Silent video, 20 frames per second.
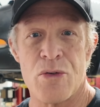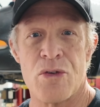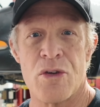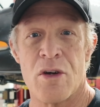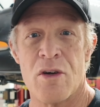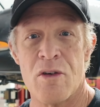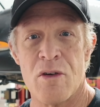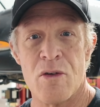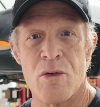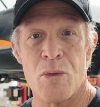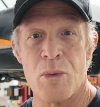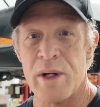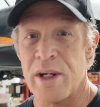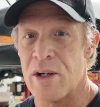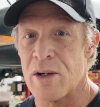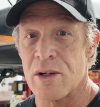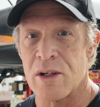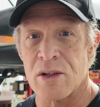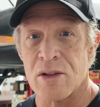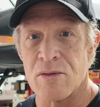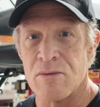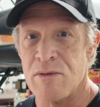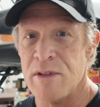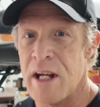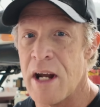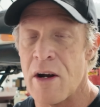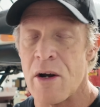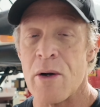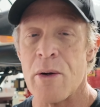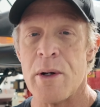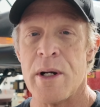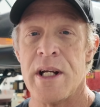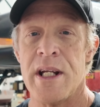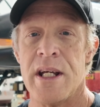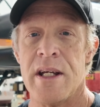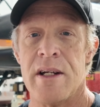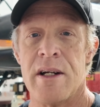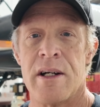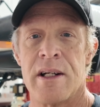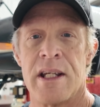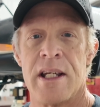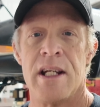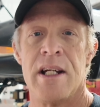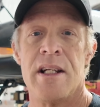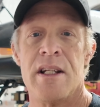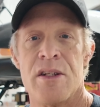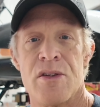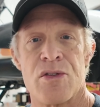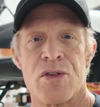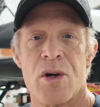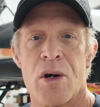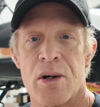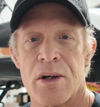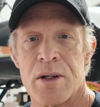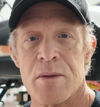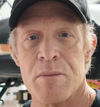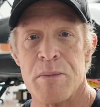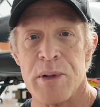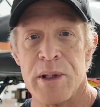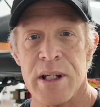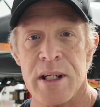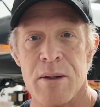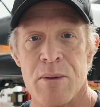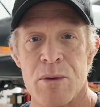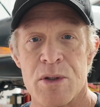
So we are narrowing in on getting this car complete.